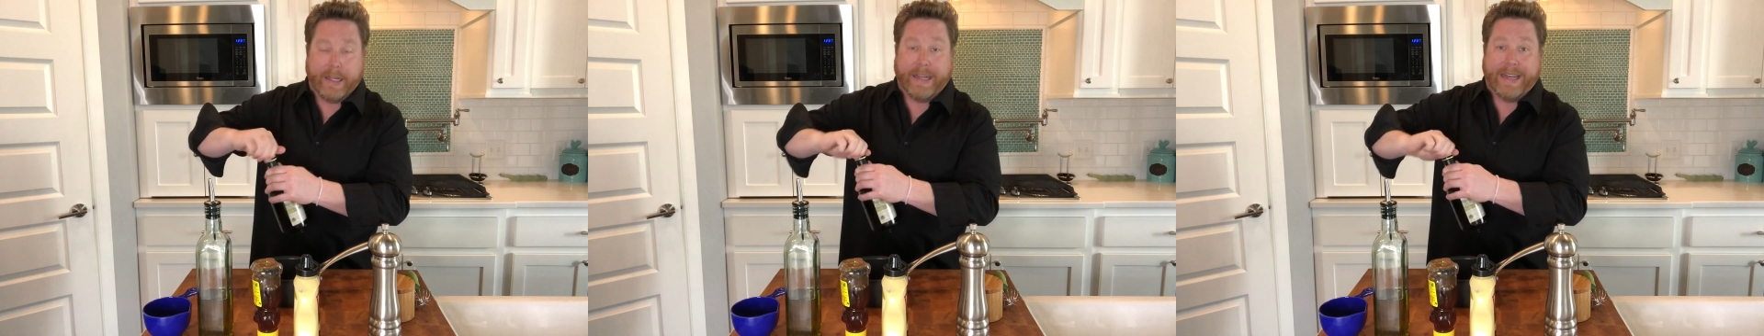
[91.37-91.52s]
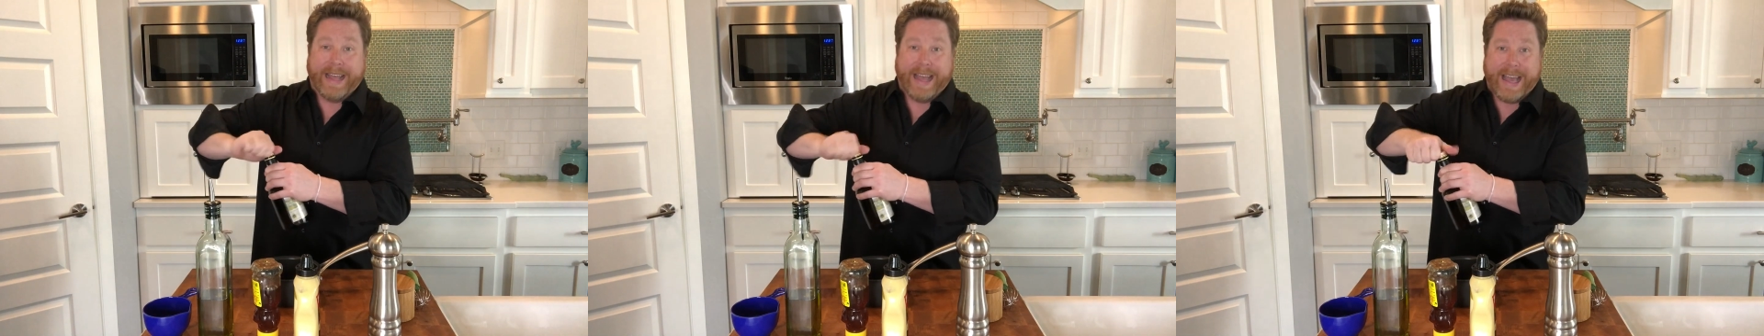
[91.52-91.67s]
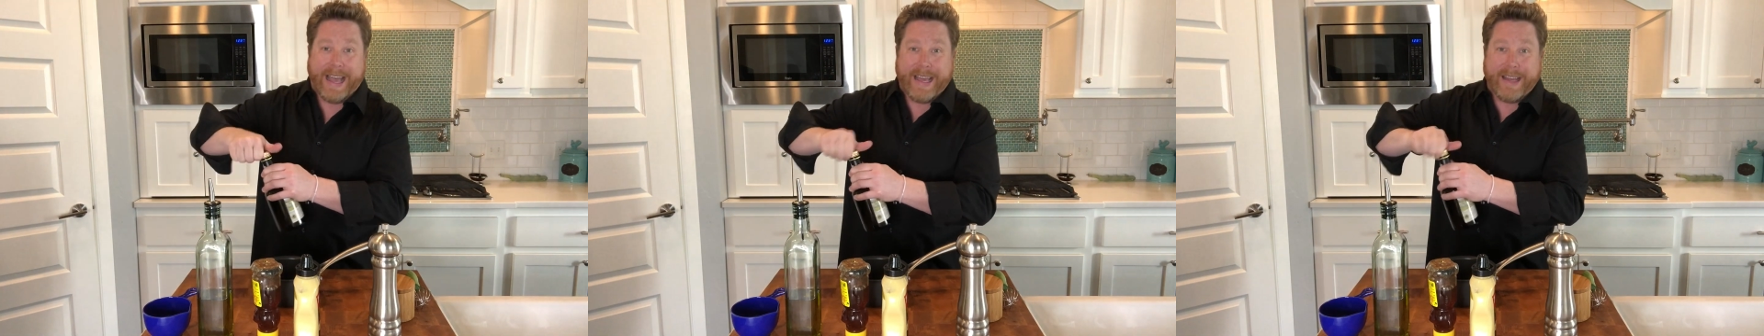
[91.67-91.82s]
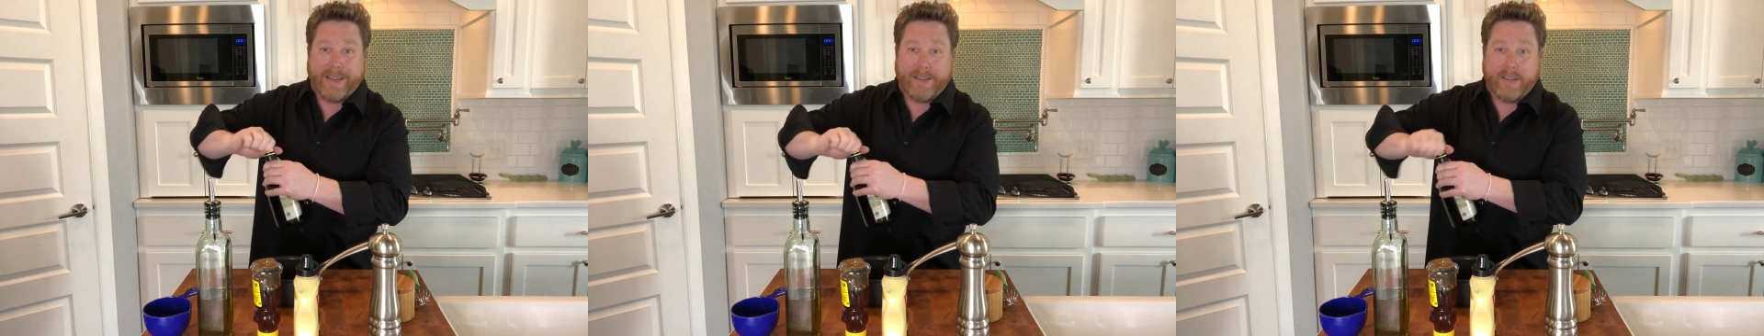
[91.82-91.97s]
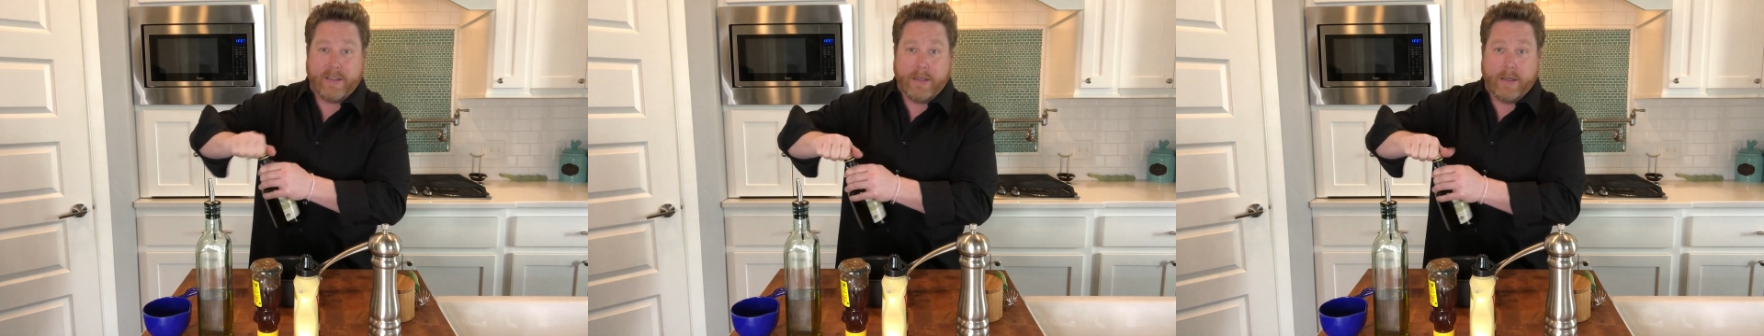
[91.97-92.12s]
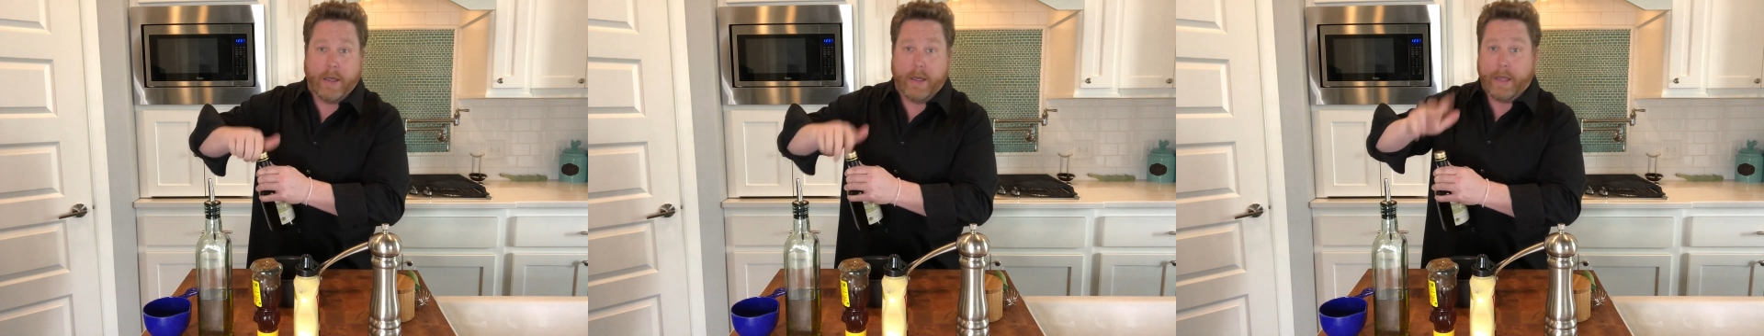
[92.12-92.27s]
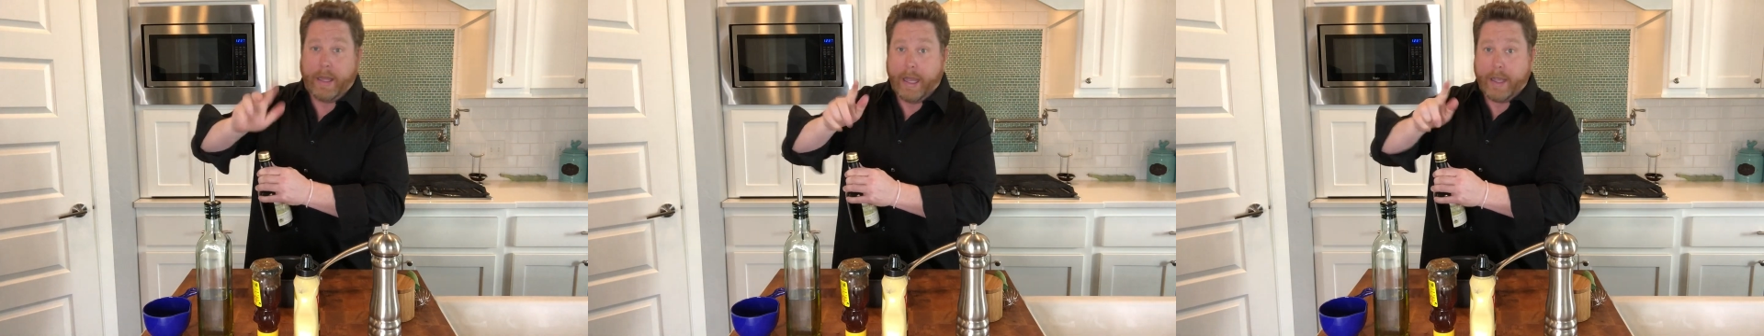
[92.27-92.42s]
in
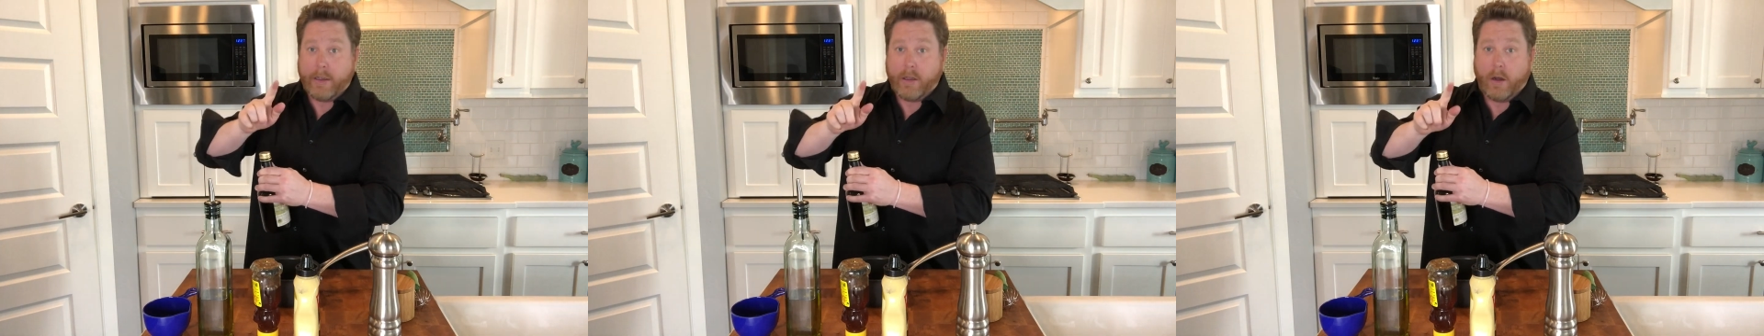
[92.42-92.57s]
egg